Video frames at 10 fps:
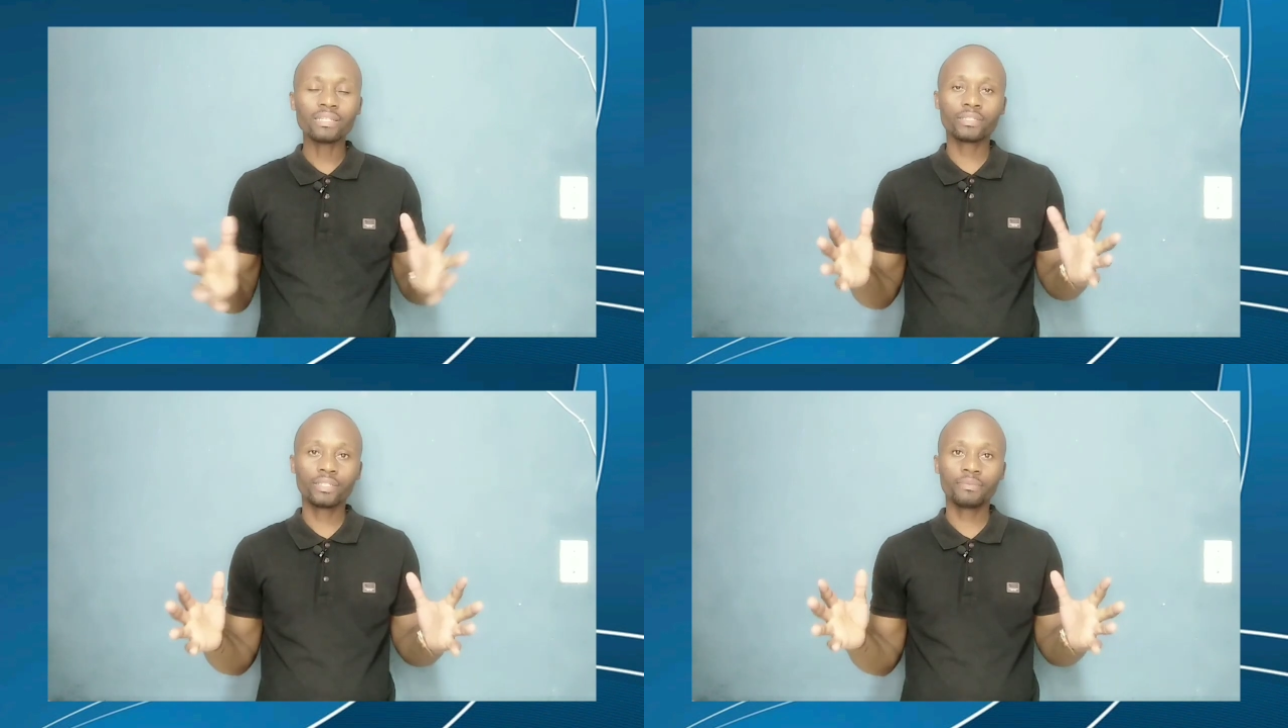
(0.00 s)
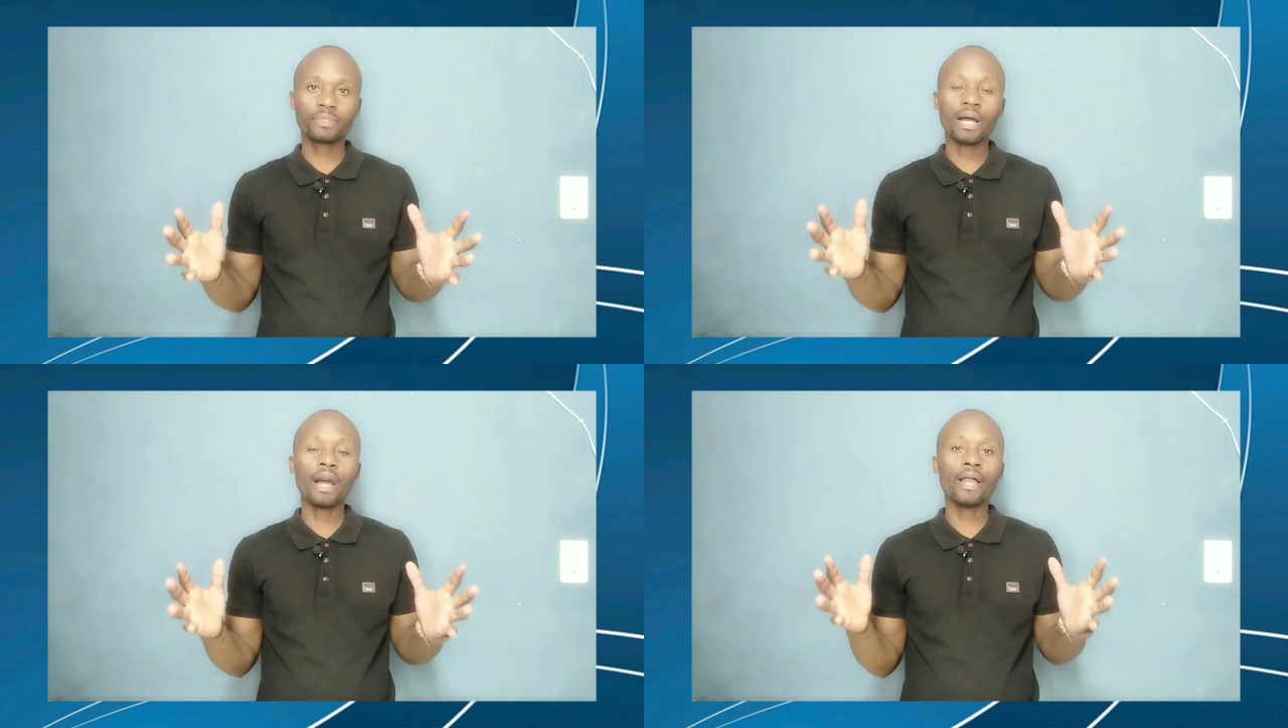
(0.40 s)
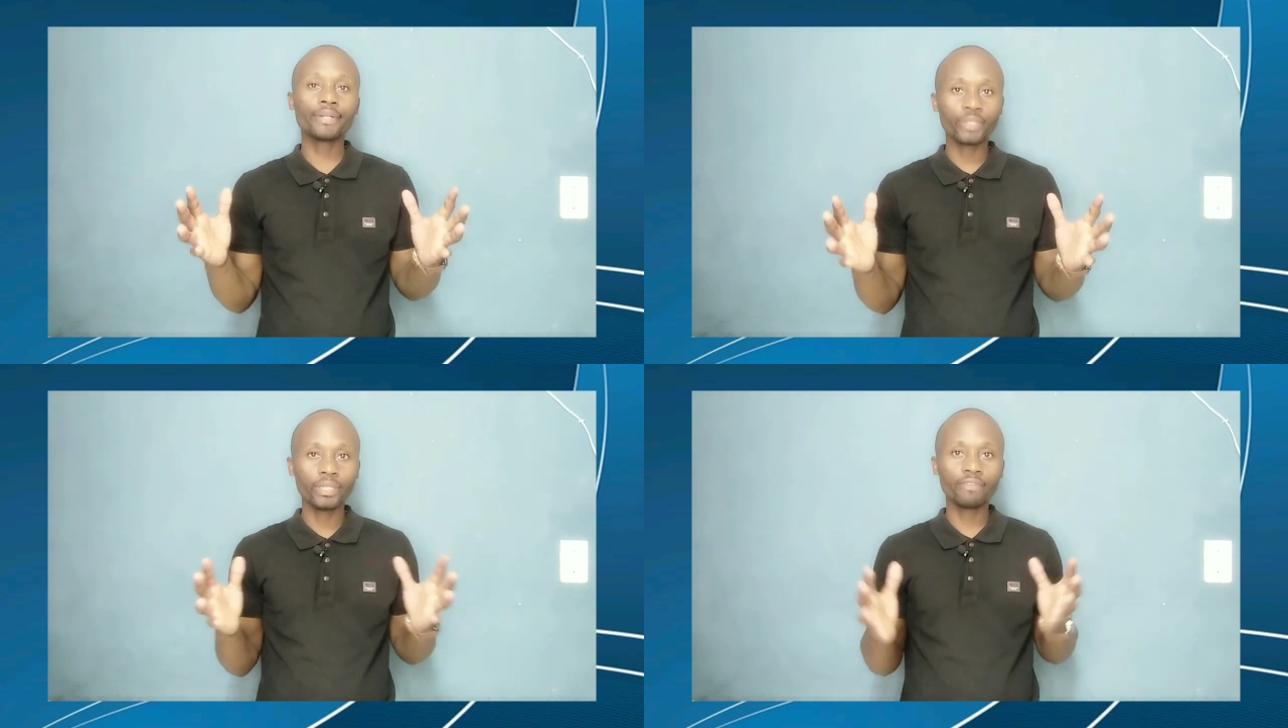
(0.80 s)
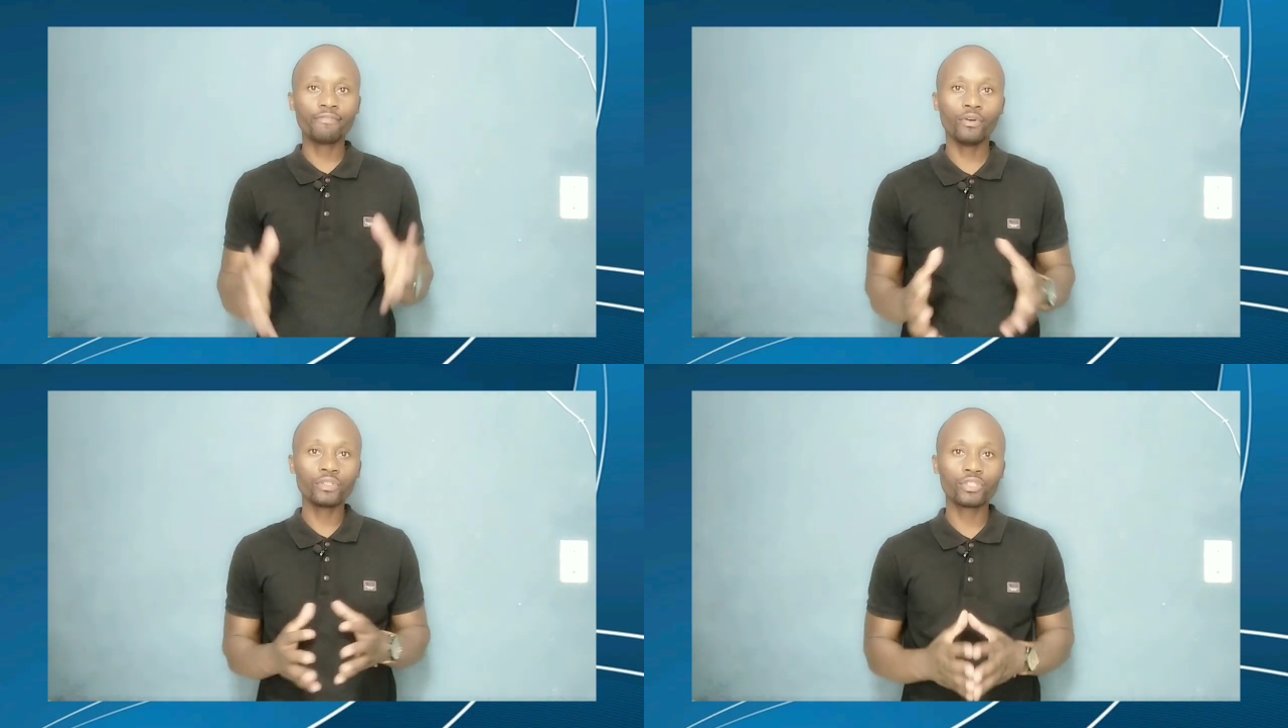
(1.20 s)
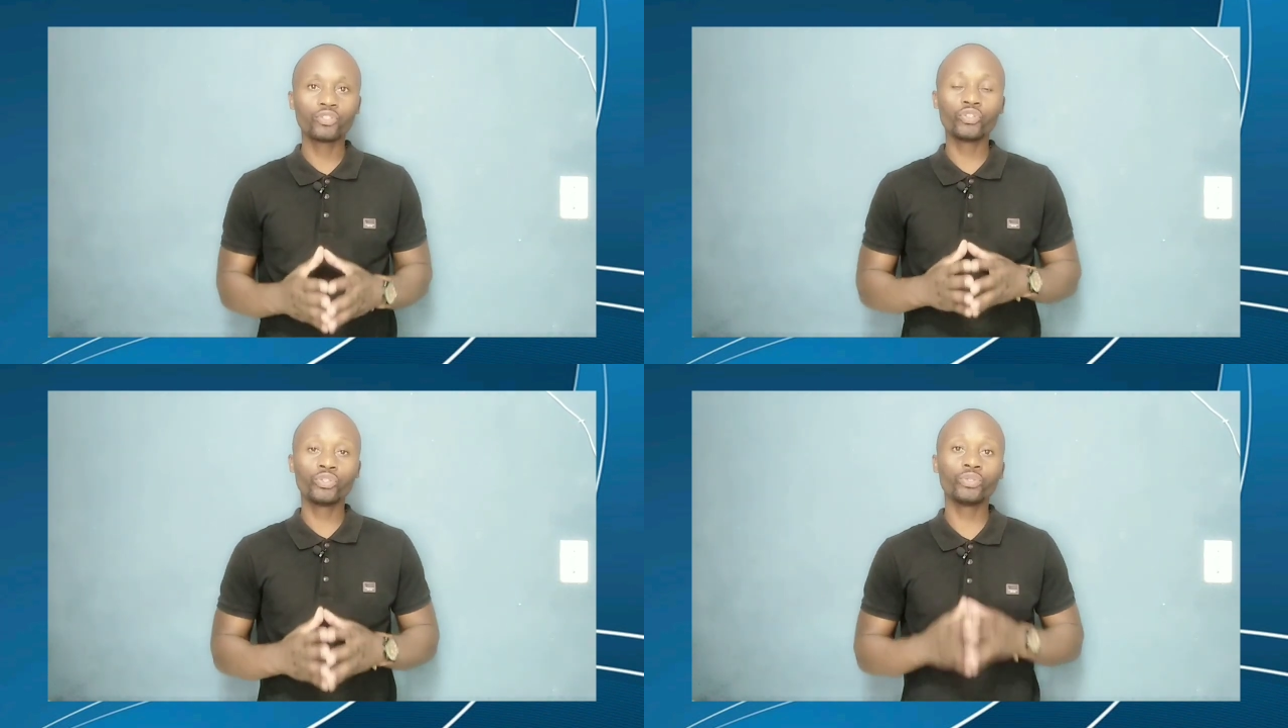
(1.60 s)
Chiefs are actually forced
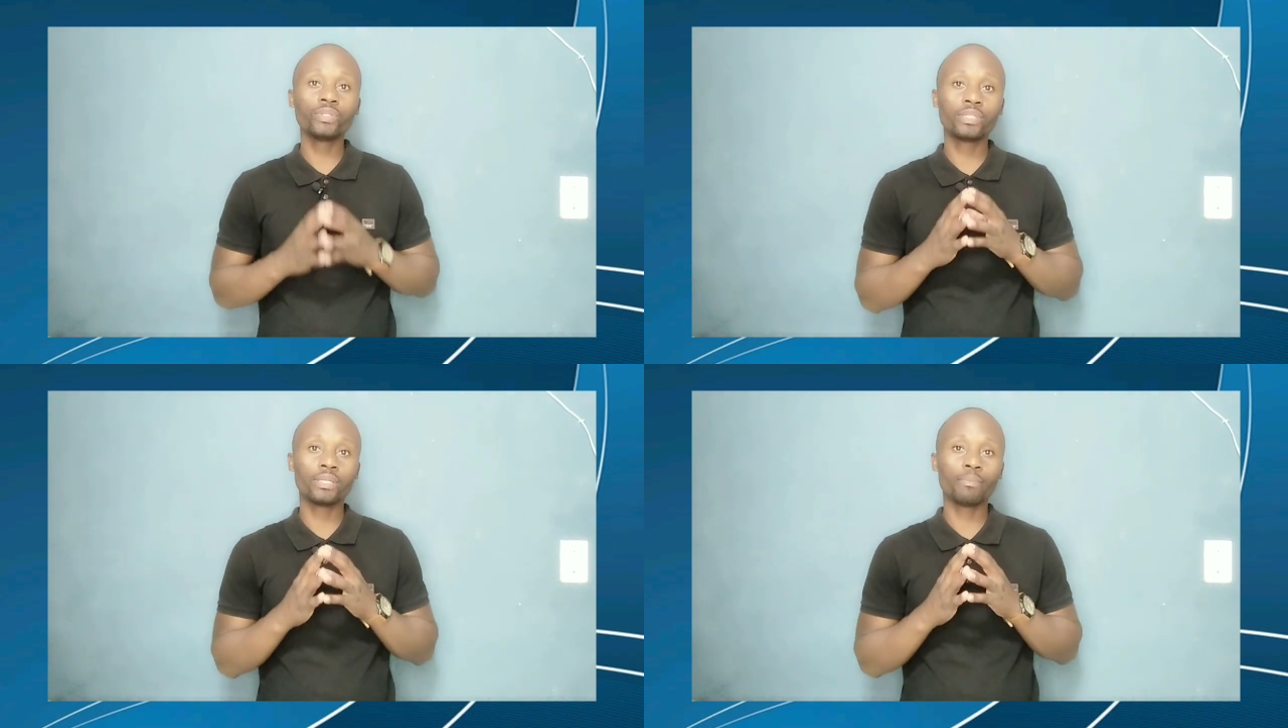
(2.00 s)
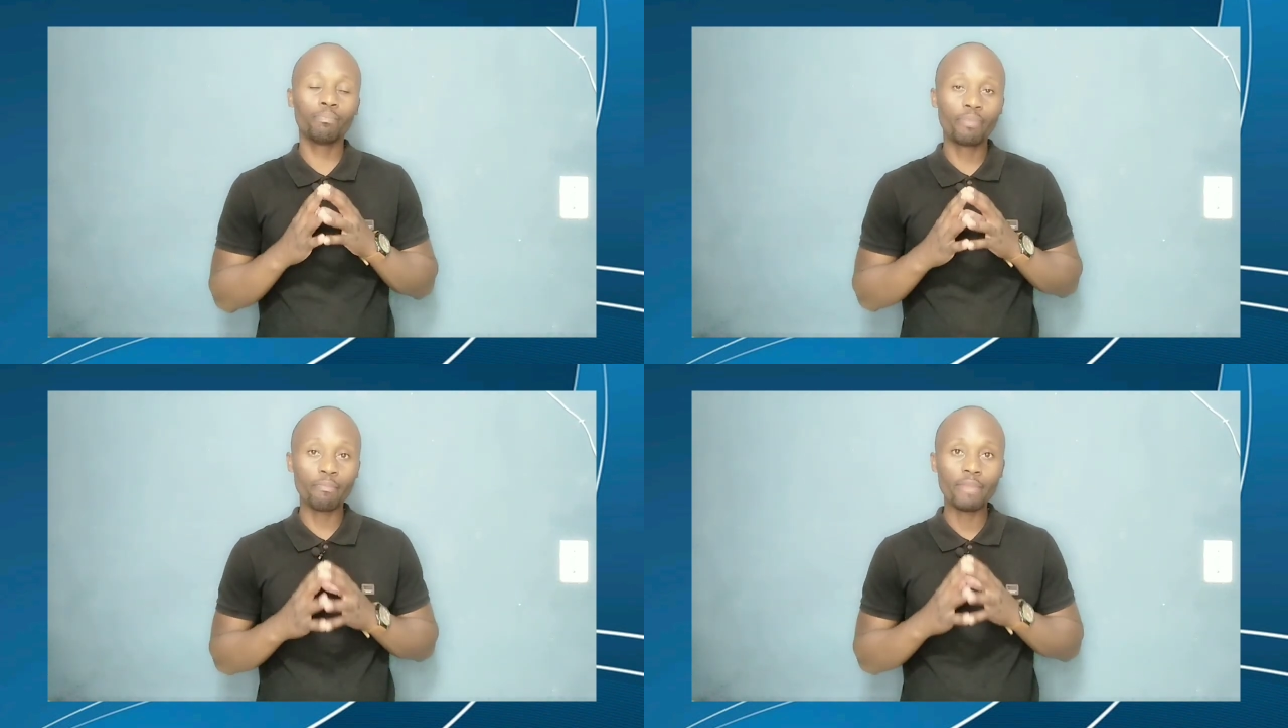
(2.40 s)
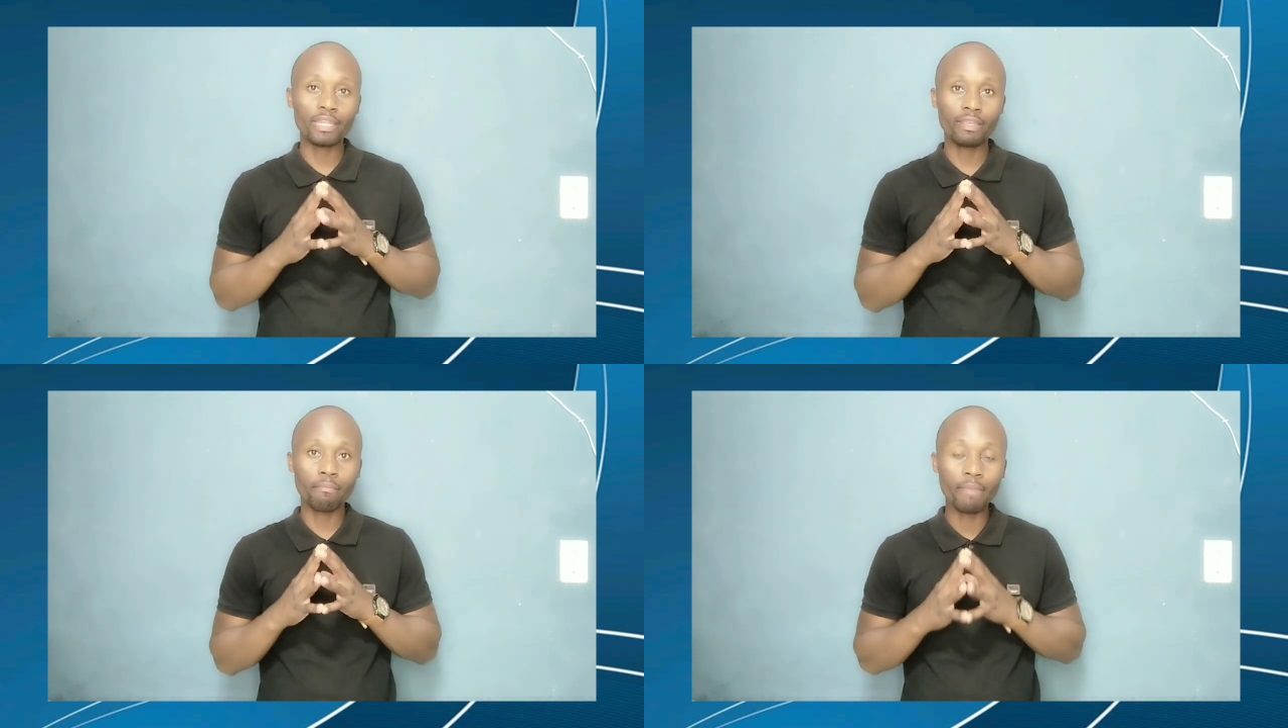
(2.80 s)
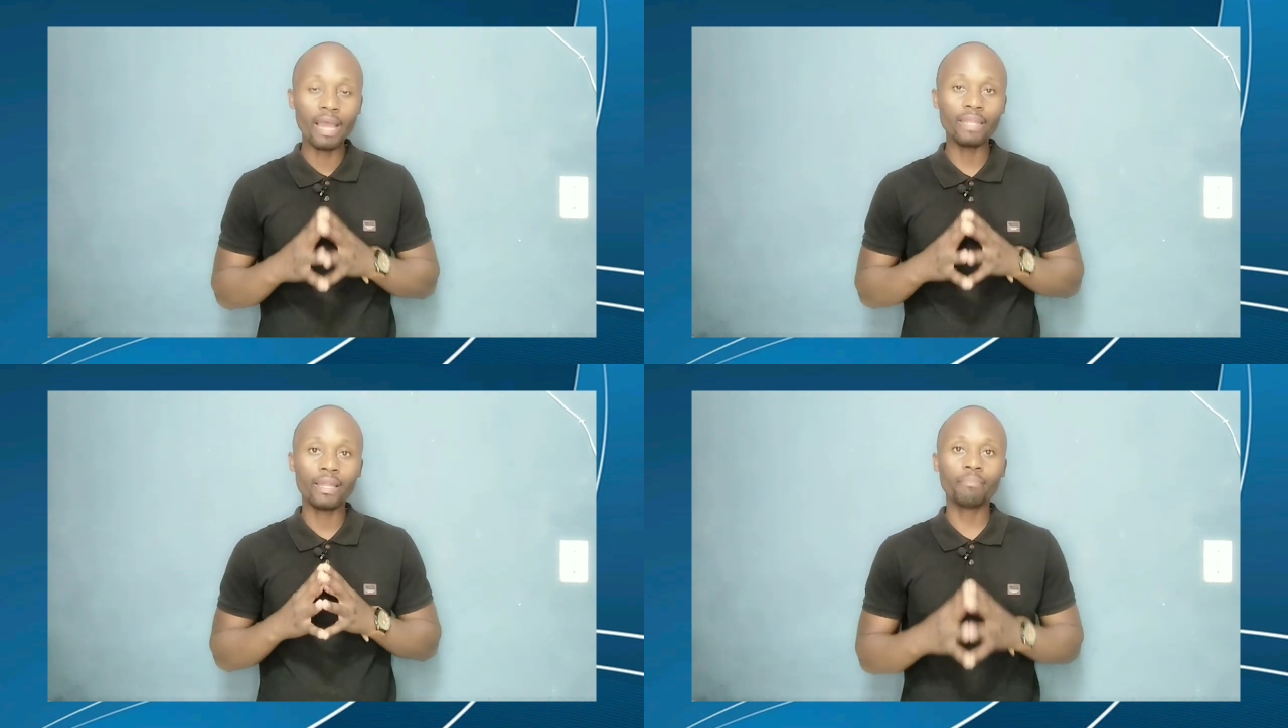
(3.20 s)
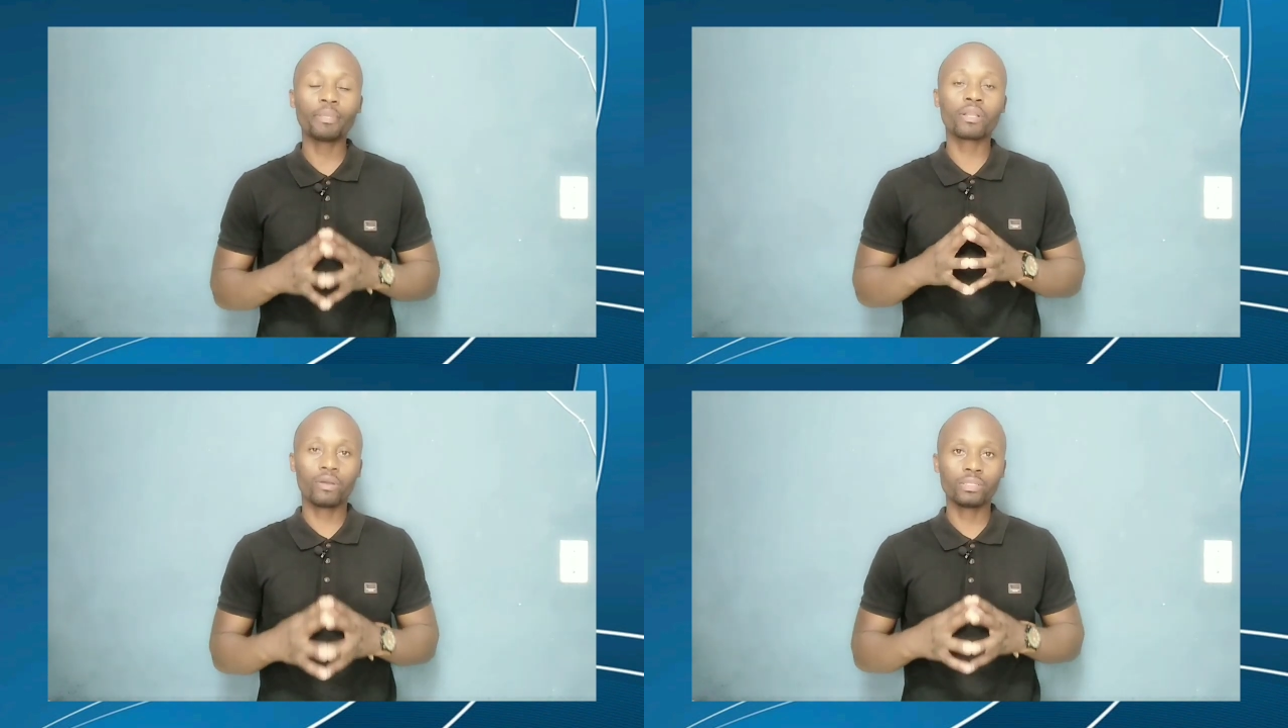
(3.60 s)
to use Mana
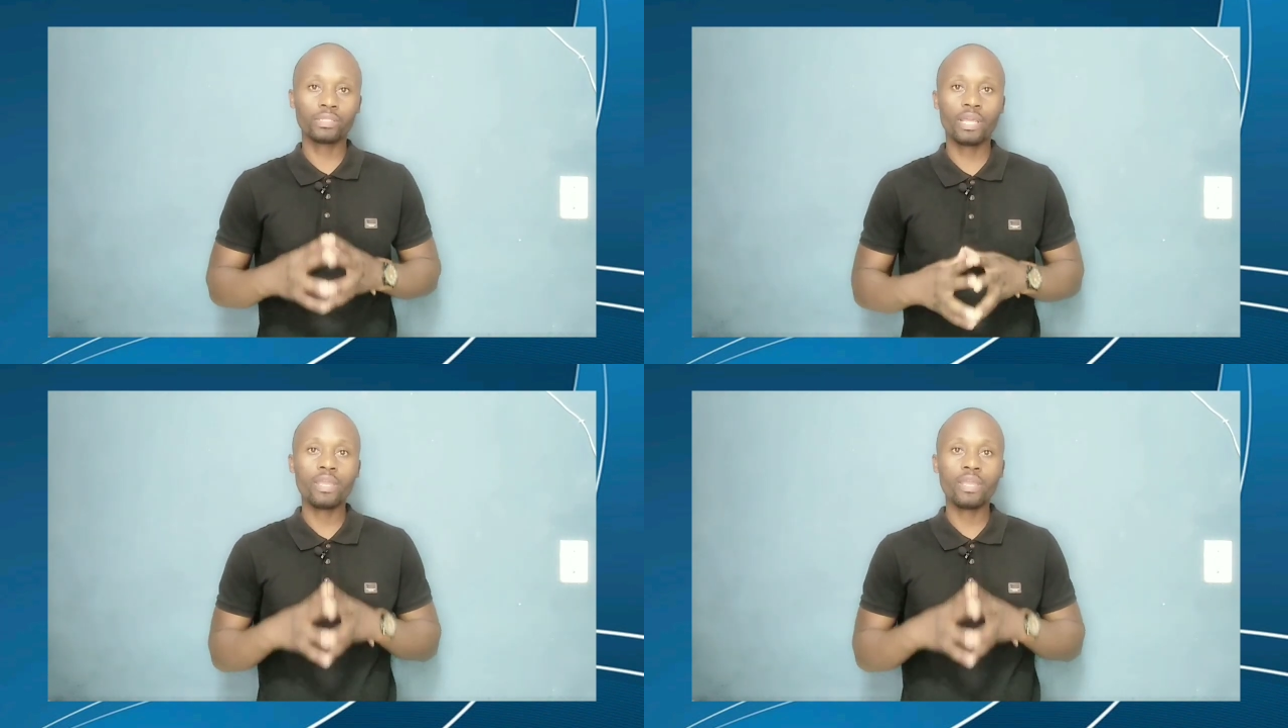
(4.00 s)
because they